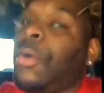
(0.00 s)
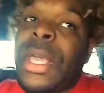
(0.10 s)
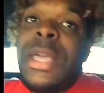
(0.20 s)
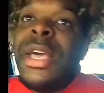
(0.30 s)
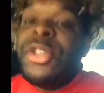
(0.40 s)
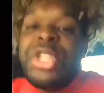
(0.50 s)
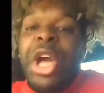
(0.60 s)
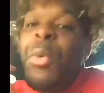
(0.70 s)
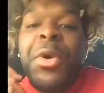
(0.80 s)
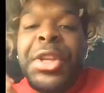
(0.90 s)
Okay.
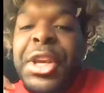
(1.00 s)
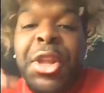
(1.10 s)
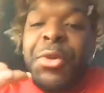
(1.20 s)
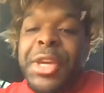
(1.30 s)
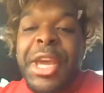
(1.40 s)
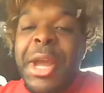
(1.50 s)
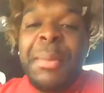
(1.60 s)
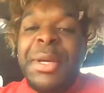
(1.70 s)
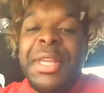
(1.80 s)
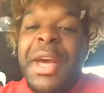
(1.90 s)
She don't want to get on
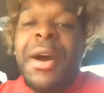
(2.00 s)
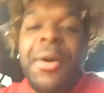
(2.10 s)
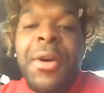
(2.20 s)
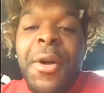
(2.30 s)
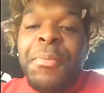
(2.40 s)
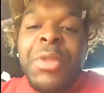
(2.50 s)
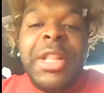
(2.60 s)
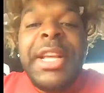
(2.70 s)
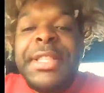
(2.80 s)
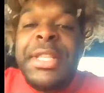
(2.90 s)
camera, y'all.
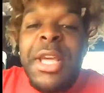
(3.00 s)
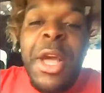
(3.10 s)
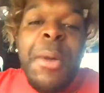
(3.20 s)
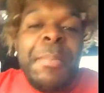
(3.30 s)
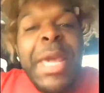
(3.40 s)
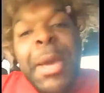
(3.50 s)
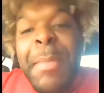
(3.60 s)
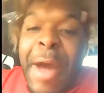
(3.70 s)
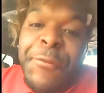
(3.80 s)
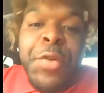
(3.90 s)
Listen, me
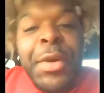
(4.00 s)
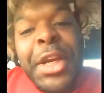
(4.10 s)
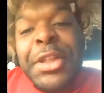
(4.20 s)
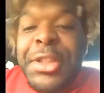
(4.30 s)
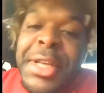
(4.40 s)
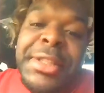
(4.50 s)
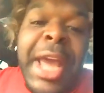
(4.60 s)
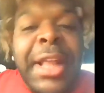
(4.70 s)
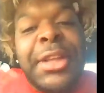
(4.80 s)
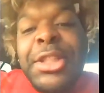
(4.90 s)
and my friend just
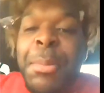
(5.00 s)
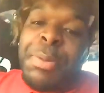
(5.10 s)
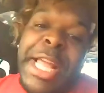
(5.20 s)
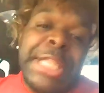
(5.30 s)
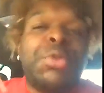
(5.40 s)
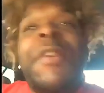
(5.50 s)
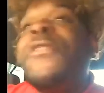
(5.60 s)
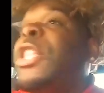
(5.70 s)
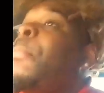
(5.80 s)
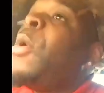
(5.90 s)
got us a place. We
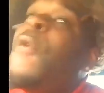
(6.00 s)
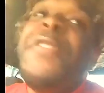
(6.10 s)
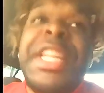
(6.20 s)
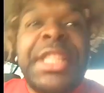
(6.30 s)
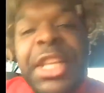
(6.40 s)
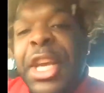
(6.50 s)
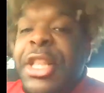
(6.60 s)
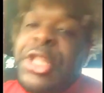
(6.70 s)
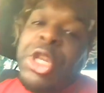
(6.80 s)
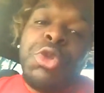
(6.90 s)
finna move in
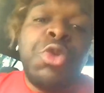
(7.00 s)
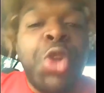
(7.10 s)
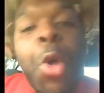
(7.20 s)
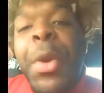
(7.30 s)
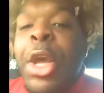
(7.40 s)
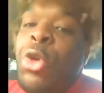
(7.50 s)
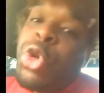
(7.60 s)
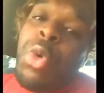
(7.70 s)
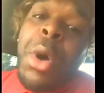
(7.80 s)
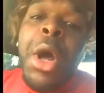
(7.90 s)
together, so you know we gonna
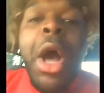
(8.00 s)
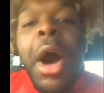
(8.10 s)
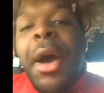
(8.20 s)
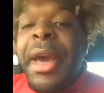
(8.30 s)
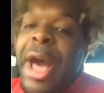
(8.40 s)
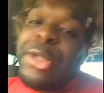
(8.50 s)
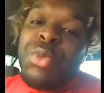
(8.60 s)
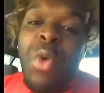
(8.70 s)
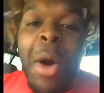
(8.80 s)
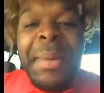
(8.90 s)
do a
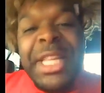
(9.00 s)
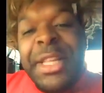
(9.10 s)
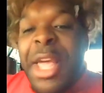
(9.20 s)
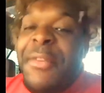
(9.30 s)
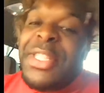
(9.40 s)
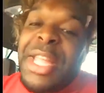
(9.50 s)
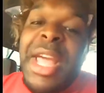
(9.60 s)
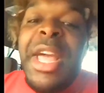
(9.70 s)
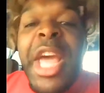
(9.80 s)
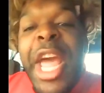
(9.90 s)
housewarming and everything.